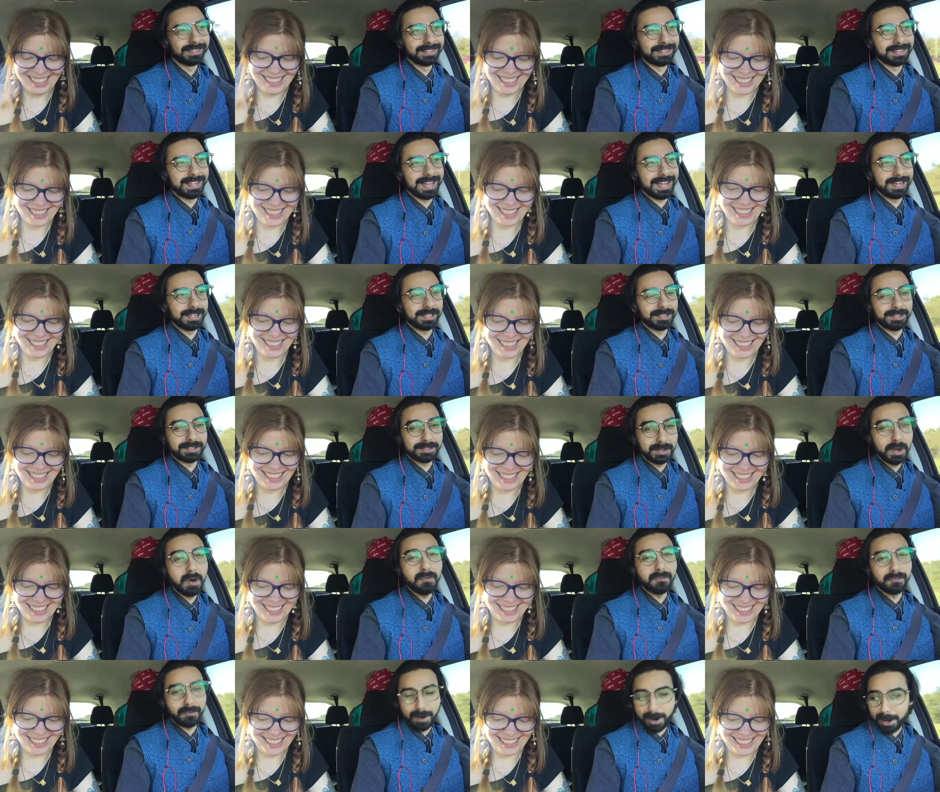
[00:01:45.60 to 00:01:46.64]
Speaker 1: that is
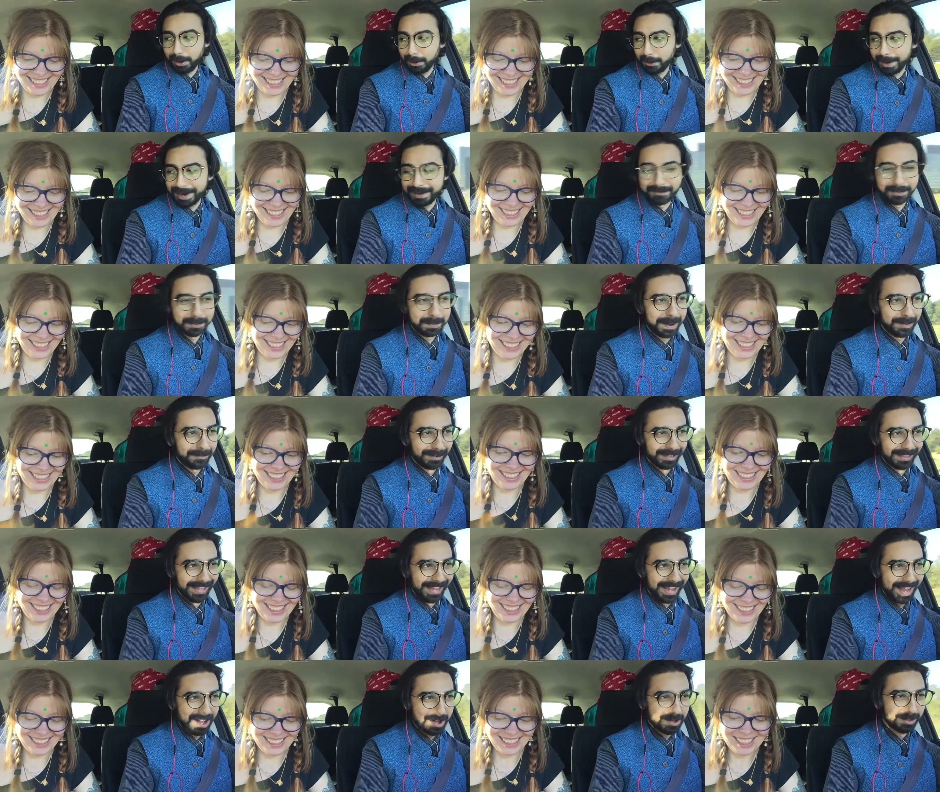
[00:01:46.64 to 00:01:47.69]
so far away from
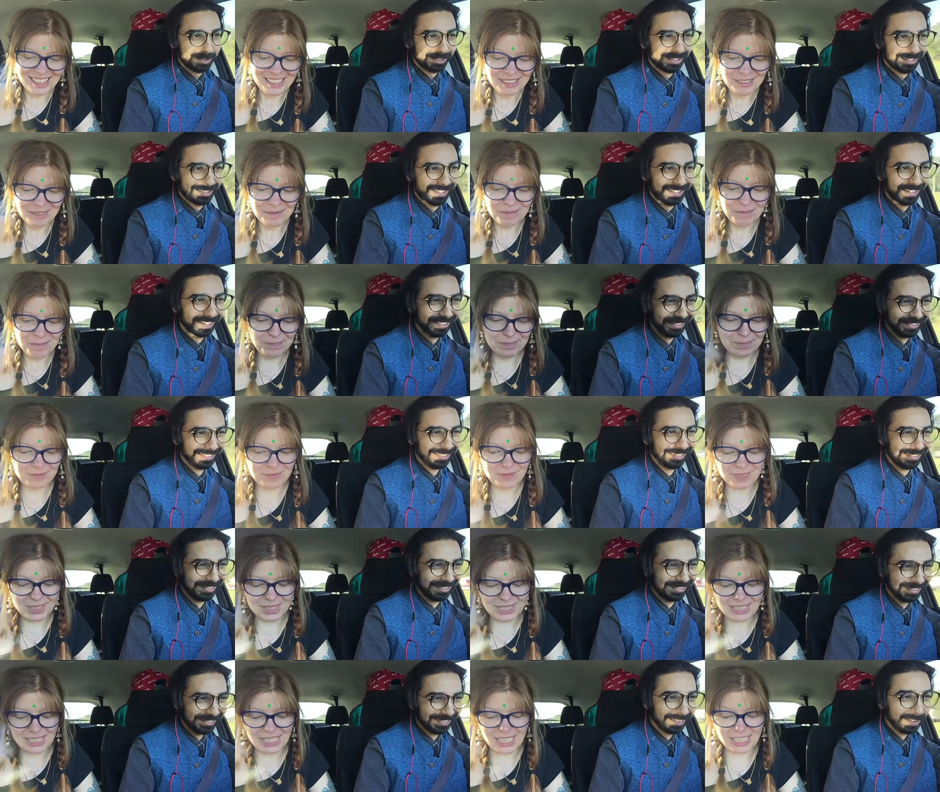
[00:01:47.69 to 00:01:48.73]
everything else.
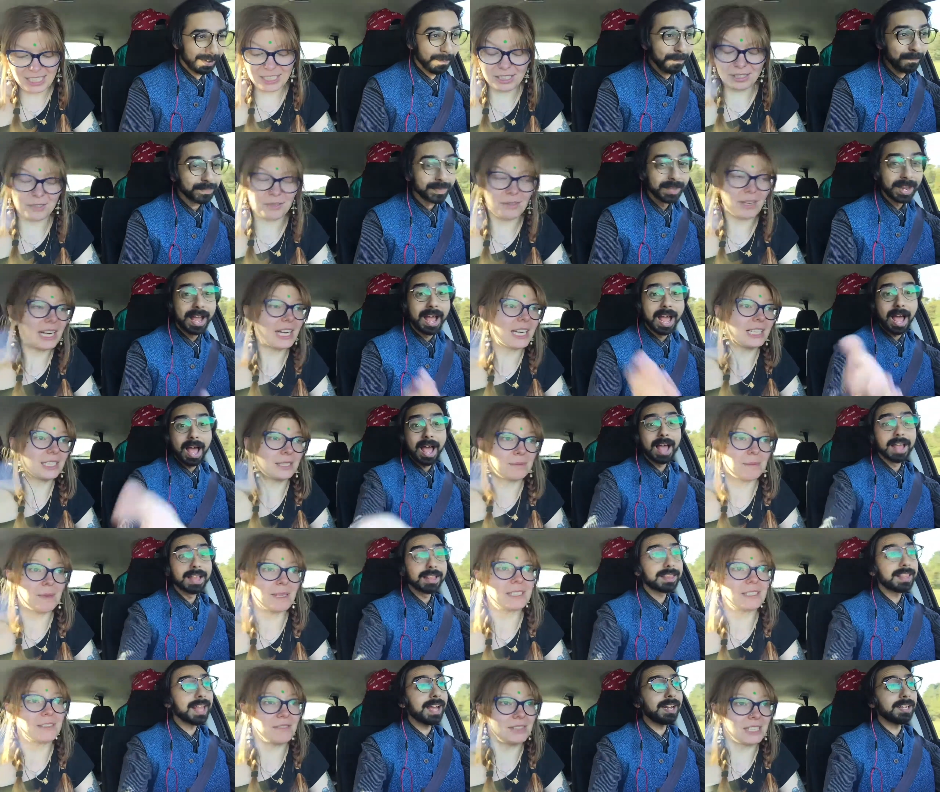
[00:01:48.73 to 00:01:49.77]
It is very
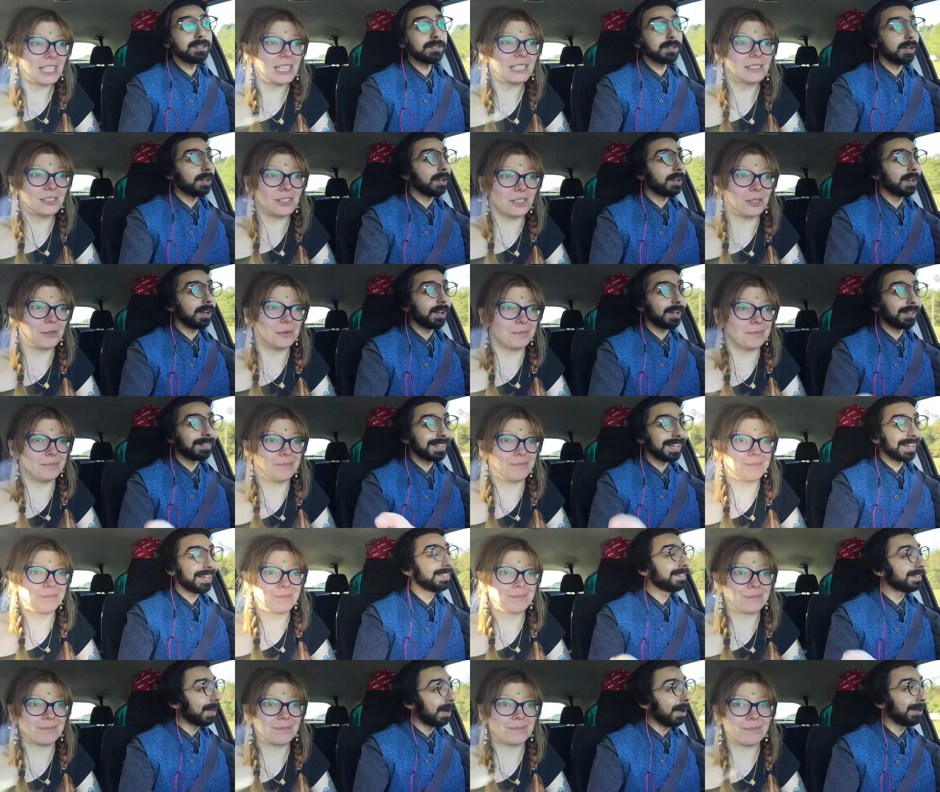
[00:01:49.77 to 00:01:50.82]
expensive that to is a, to
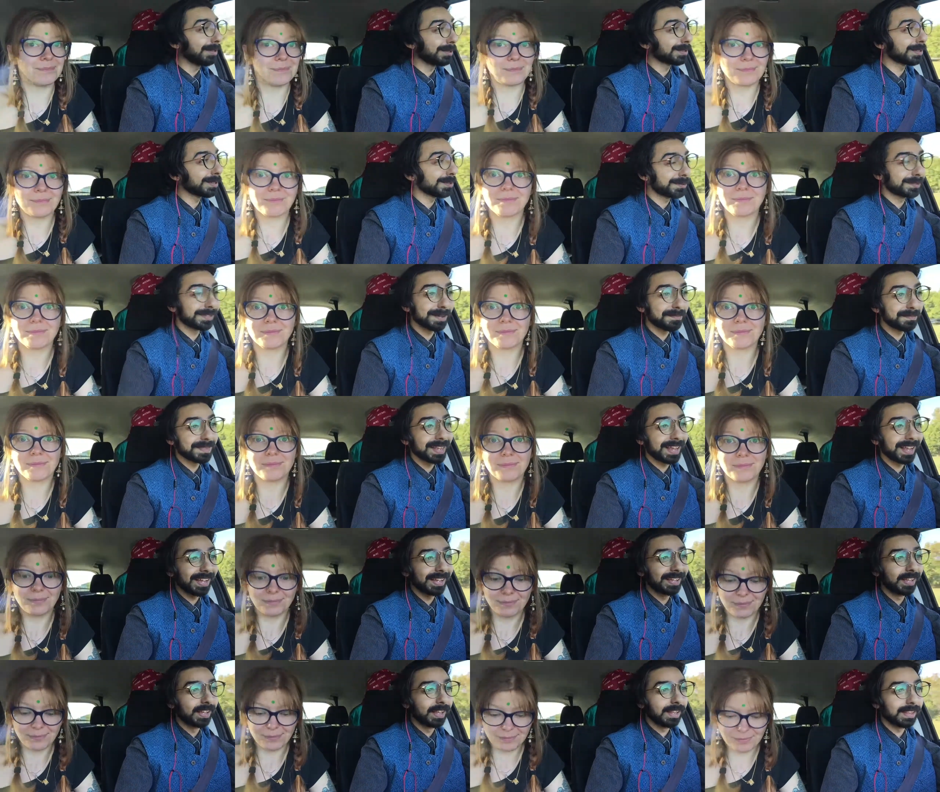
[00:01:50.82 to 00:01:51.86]
that is also
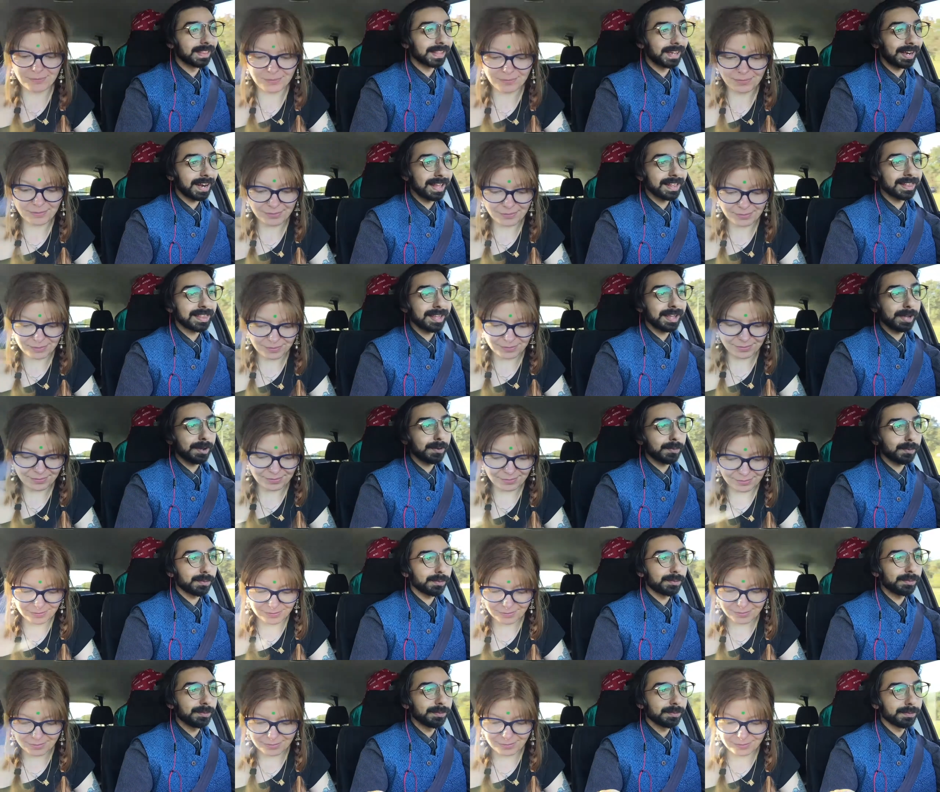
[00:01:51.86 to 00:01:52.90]
something that I think
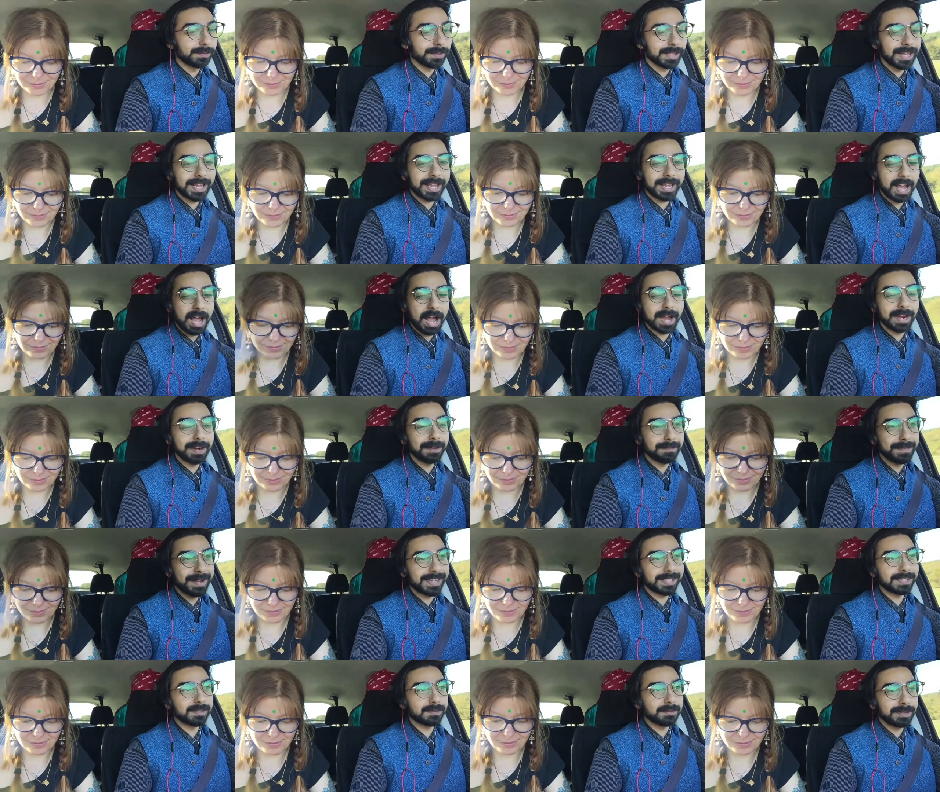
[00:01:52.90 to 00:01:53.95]
like kind of
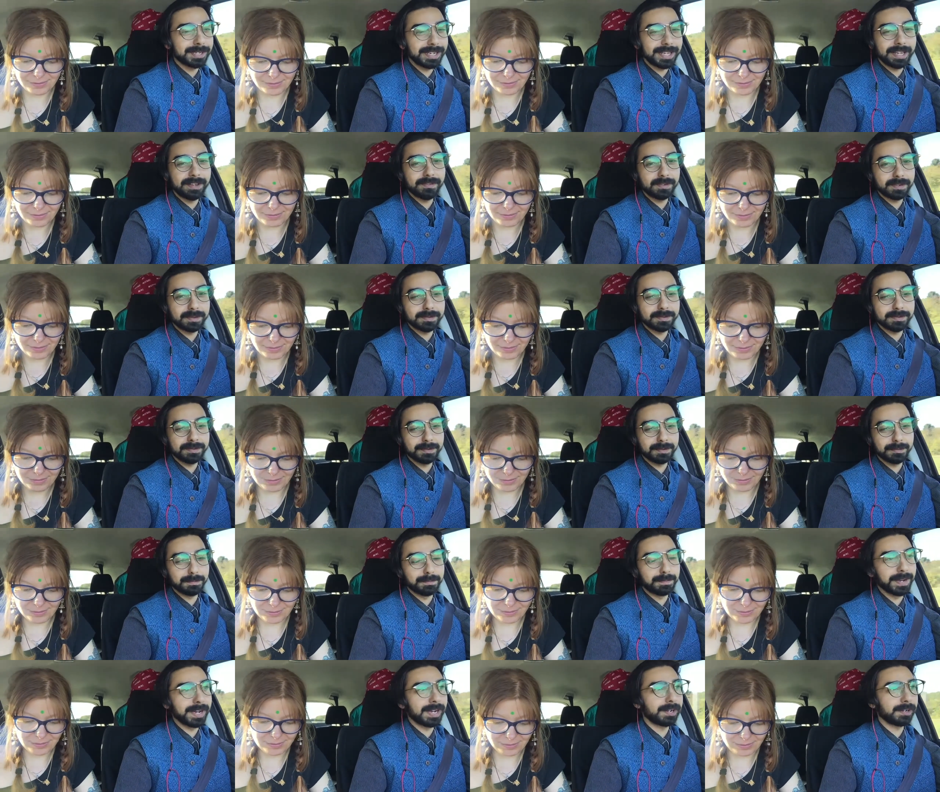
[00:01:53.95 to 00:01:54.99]
makes him an even
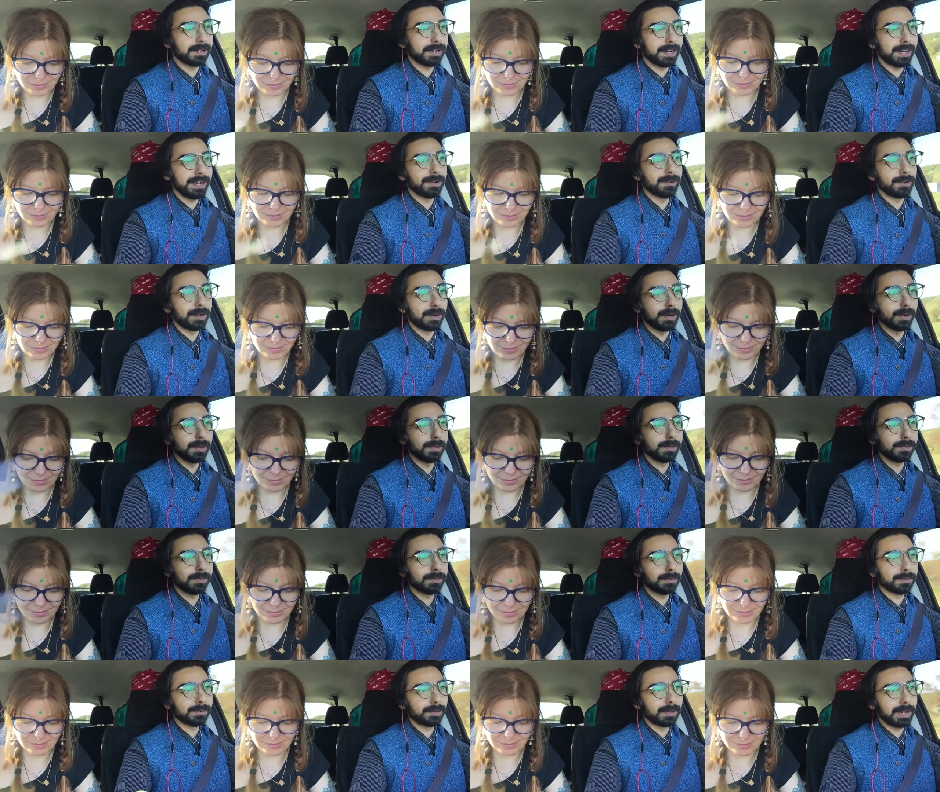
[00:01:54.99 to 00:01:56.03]
bigger hero,
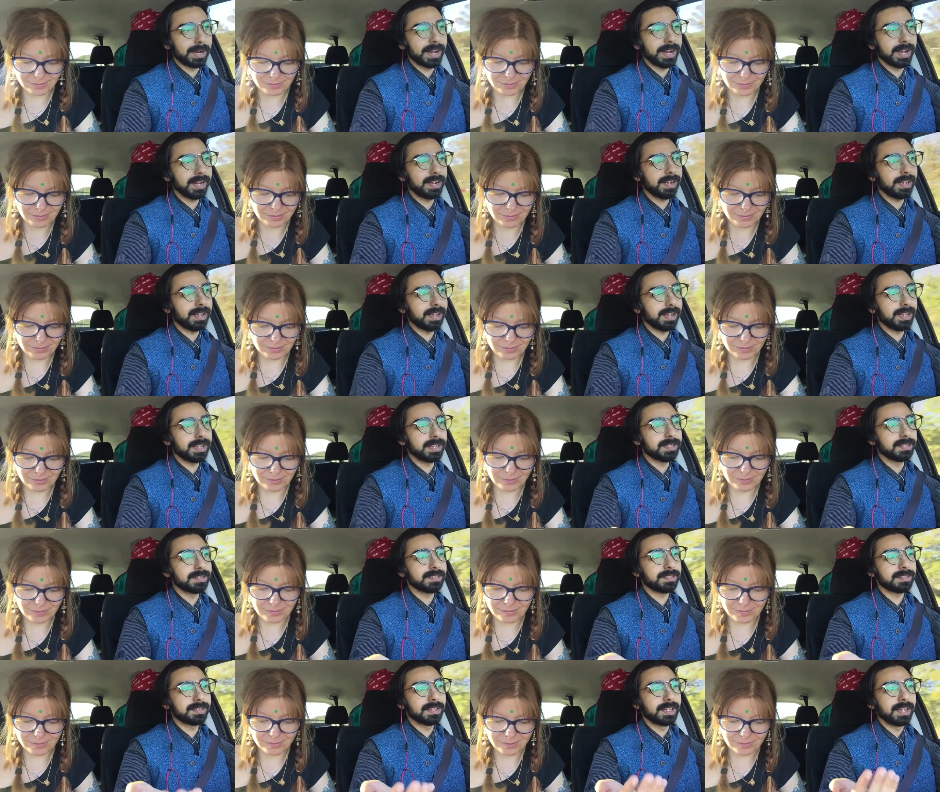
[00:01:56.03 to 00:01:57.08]
right?
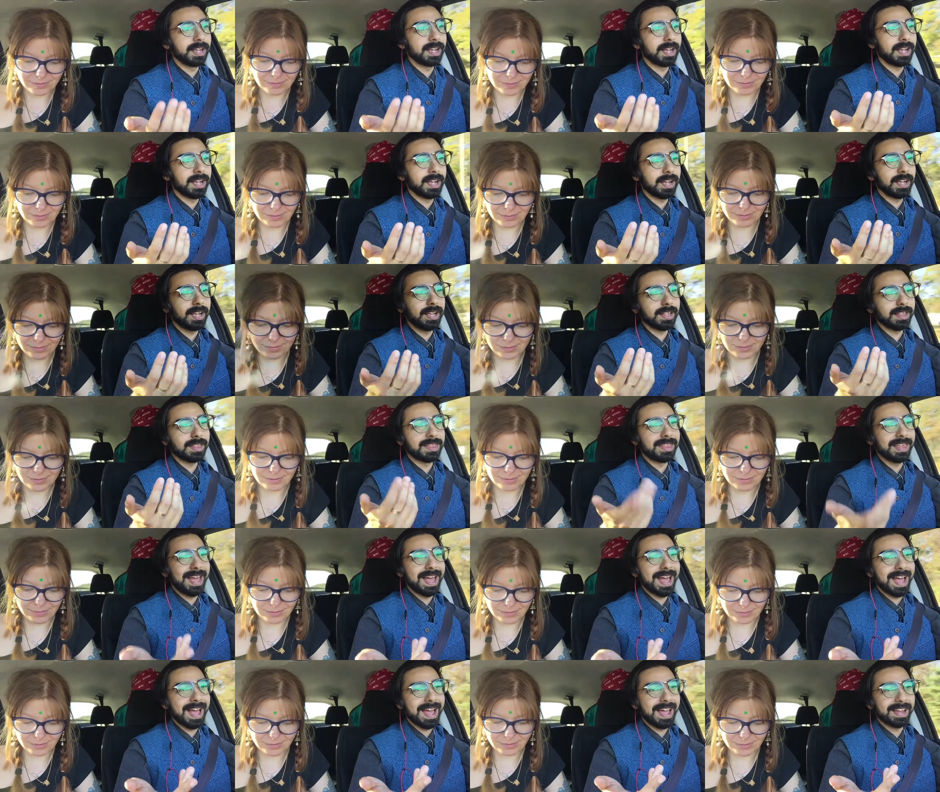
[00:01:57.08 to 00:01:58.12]
Is
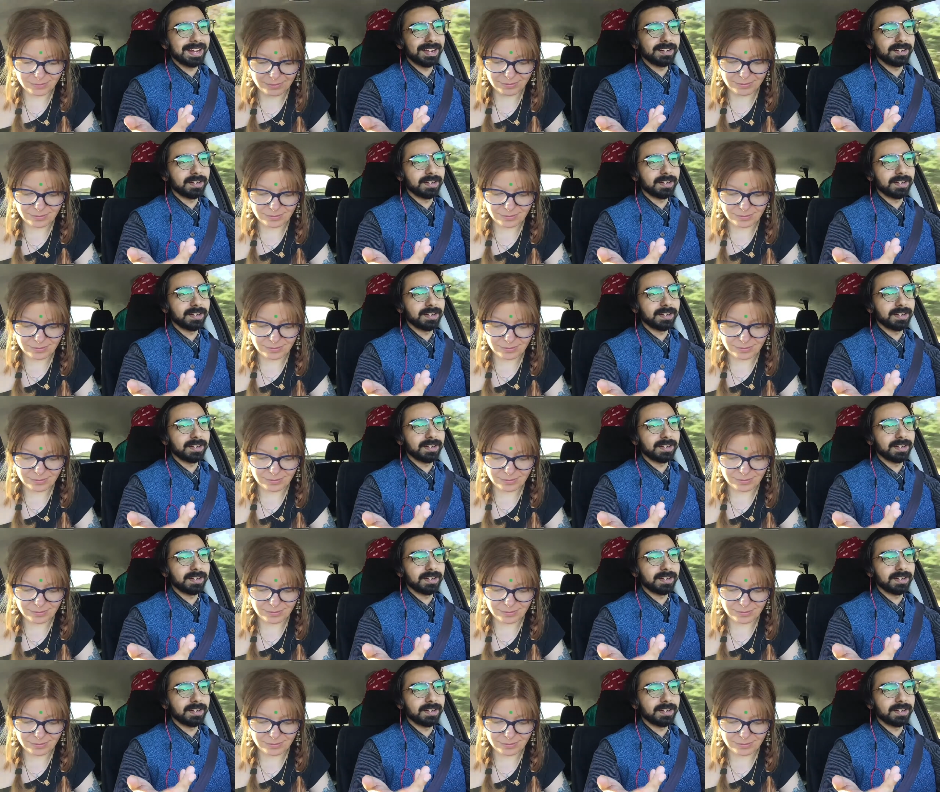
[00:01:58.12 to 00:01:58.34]
that